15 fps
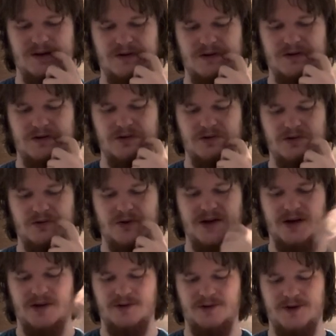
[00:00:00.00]
They don't quite
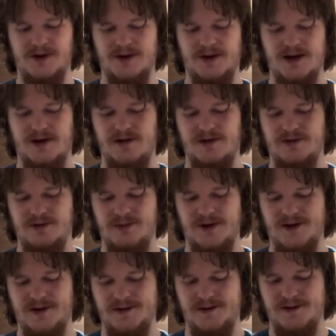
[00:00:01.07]
understand the character right.